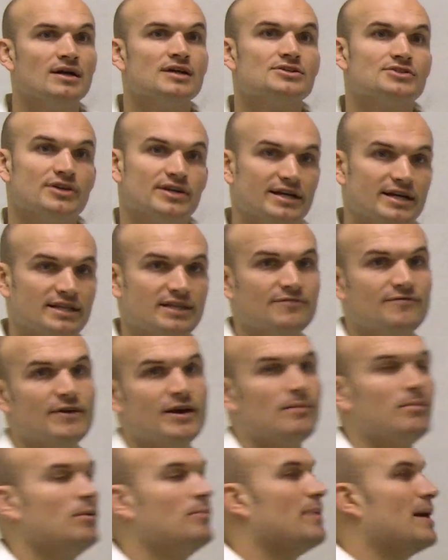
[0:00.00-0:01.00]
So to get the
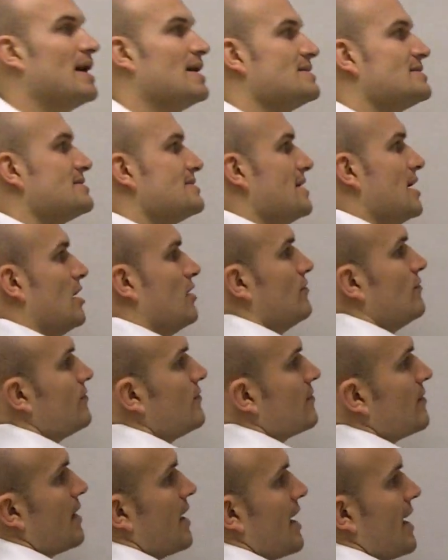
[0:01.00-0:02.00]
variable by
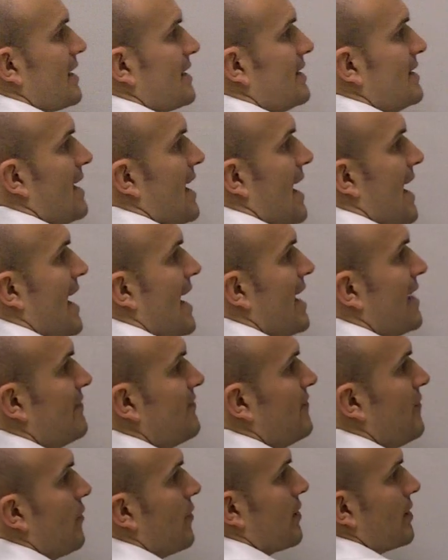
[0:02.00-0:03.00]
itself, I can add
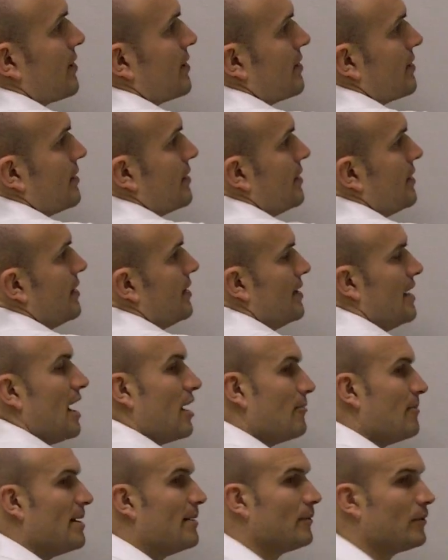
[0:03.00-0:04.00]
4.
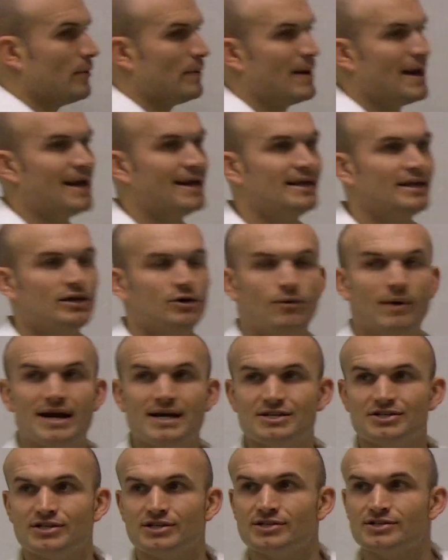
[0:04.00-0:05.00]
Now remember when we had
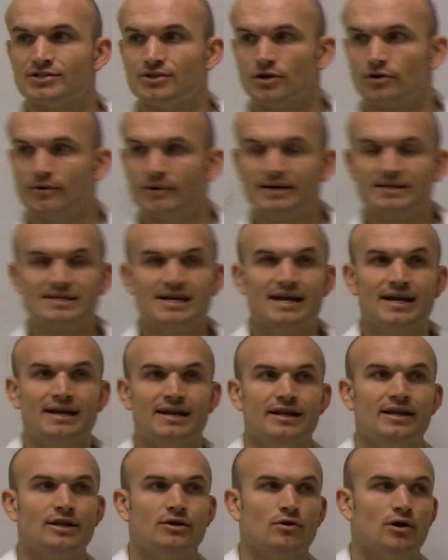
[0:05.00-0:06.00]
equations, or we had
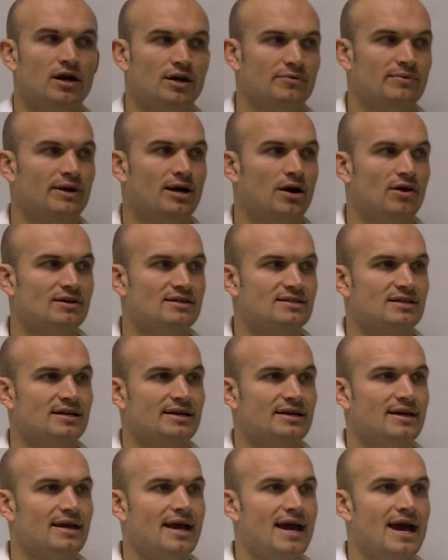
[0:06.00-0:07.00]
inequality, we'd always
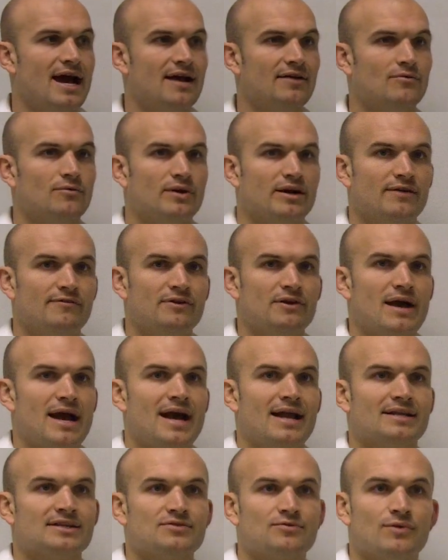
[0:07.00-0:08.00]
like add, whatever you
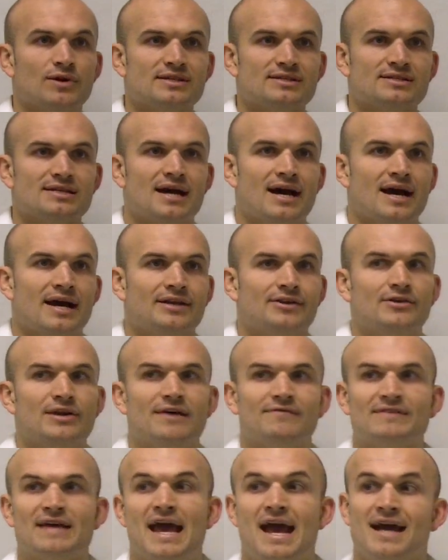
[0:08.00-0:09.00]
added to one side, you'd
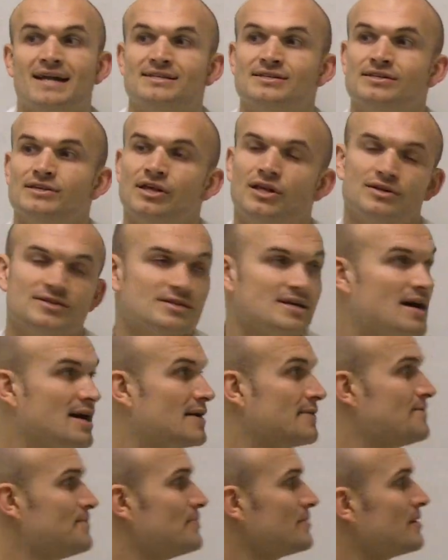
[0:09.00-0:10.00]
have to add to the other
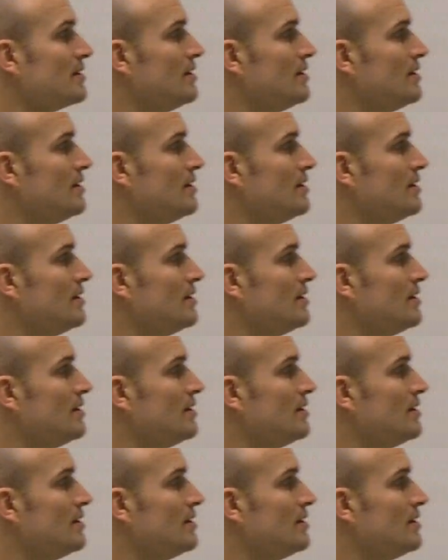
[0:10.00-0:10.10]
side.